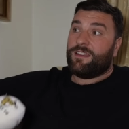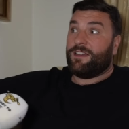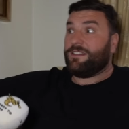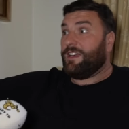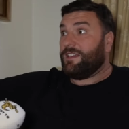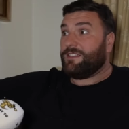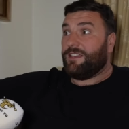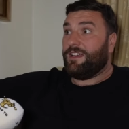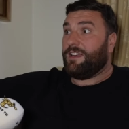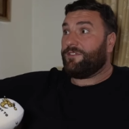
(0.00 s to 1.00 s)
And yeah,
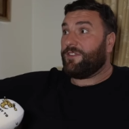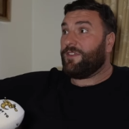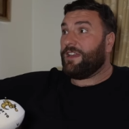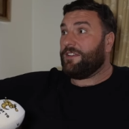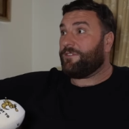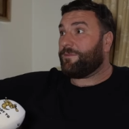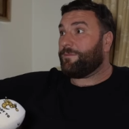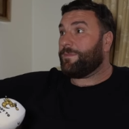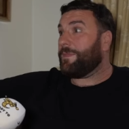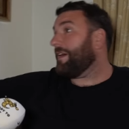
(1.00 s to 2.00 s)
uh, if you've heard it,
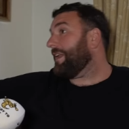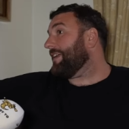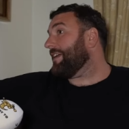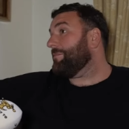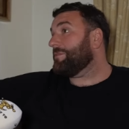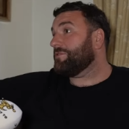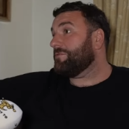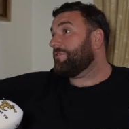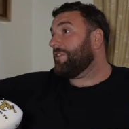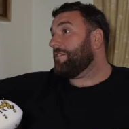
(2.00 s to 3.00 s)
not like I'm
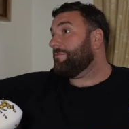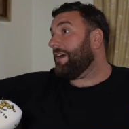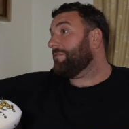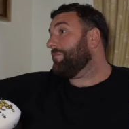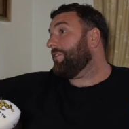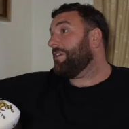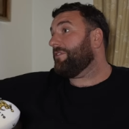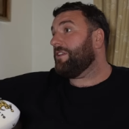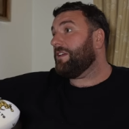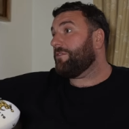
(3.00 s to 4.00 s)
some great man, but
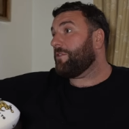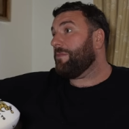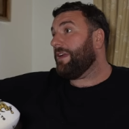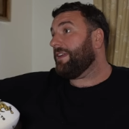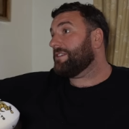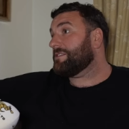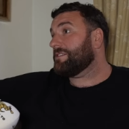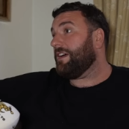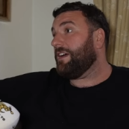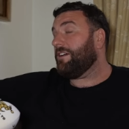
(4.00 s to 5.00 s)
if you heard it from me, it's
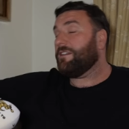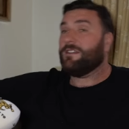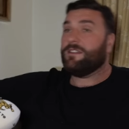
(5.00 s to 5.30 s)
uh,